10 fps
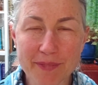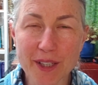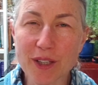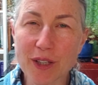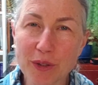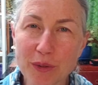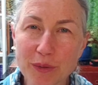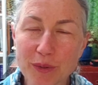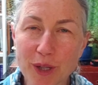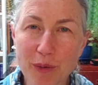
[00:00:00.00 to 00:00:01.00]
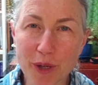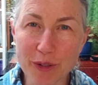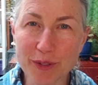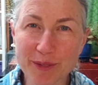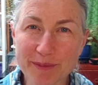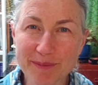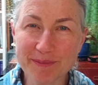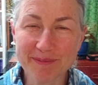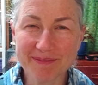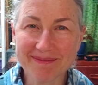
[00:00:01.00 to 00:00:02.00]
You are wonderful.
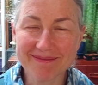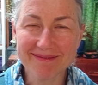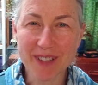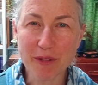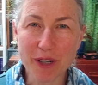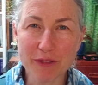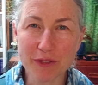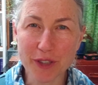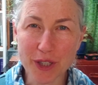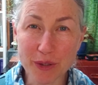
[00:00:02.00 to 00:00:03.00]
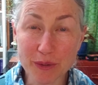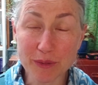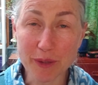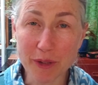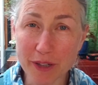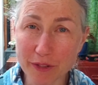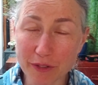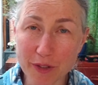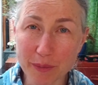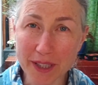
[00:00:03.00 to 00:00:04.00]
I'm grateful for you. I'm grateful
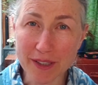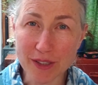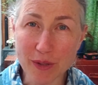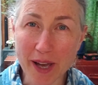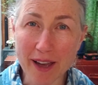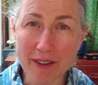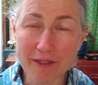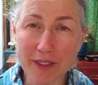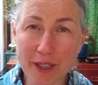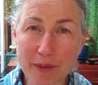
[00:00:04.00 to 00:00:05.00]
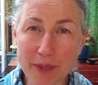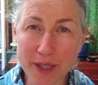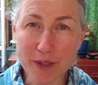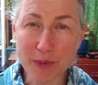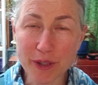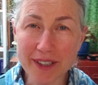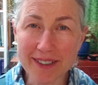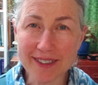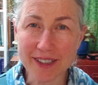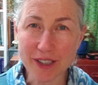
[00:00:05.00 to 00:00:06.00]
for the place you have in my
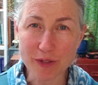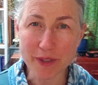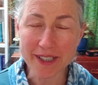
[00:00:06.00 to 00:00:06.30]
experience, in these readings